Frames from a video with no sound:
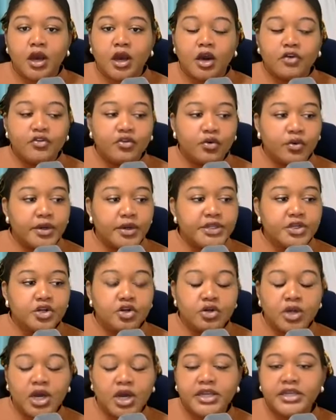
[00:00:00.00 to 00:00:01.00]
Avoid
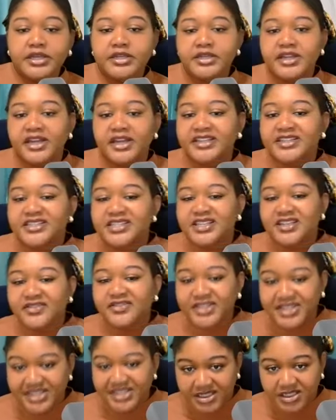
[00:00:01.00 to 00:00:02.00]
chronic
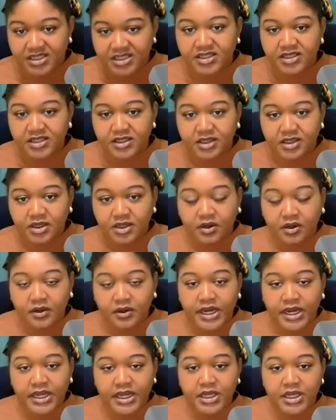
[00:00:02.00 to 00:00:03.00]
negativity, all
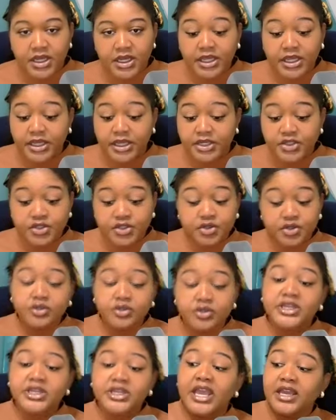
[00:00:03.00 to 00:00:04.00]
right?
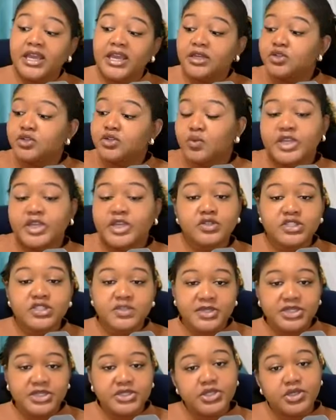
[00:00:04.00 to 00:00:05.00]
Internally and the way you
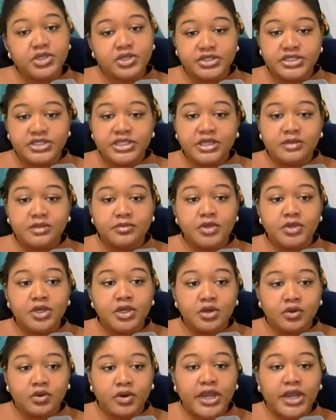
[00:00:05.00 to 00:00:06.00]
speak to your team,
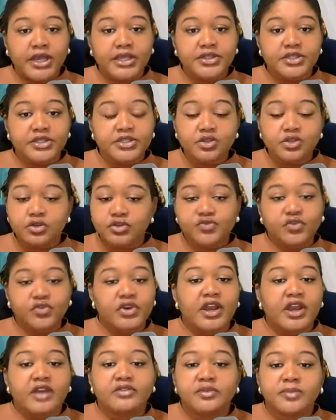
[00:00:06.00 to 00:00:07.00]
right? This goes
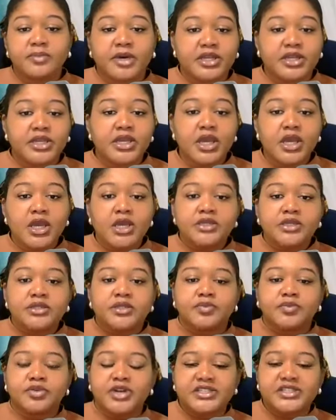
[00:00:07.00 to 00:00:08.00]
for everybody.
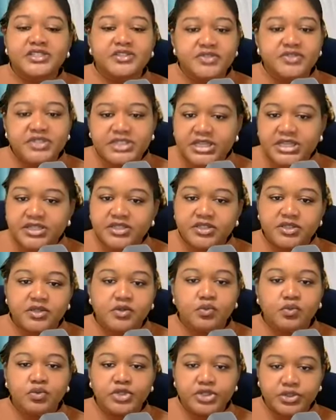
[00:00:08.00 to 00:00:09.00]
Depressive states
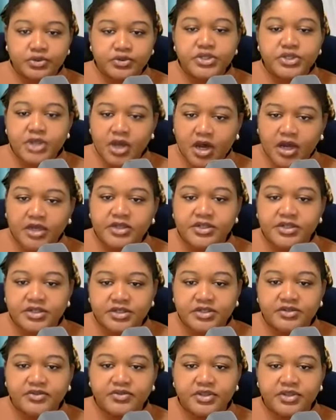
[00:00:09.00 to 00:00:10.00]
reduce
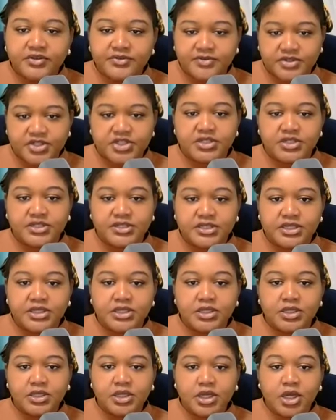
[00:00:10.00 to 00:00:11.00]
cognitive
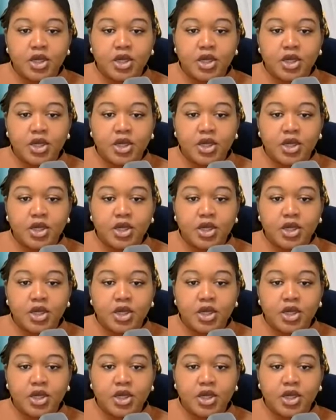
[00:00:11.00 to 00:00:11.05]
efficiency.